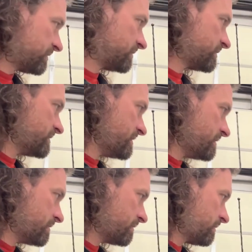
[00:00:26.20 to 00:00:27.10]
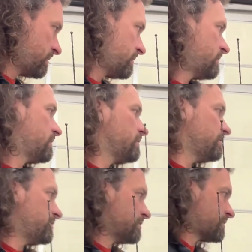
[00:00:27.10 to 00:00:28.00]
and see
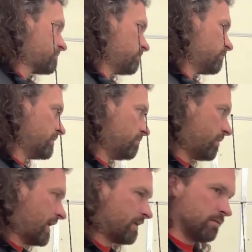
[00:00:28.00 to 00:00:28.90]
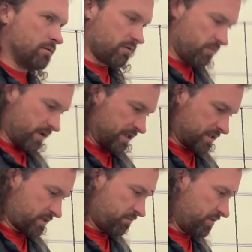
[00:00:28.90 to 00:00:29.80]
just what might look
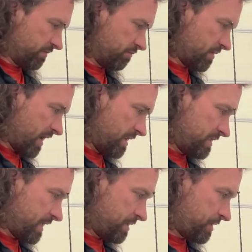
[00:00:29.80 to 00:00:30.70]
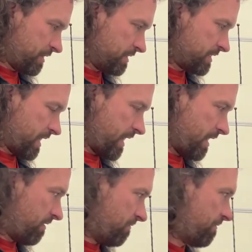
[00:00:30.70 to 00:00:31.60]
best, but my intention is to
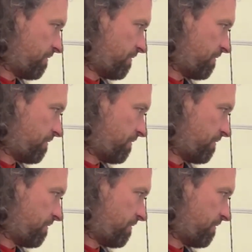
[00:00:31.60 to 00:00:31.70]
have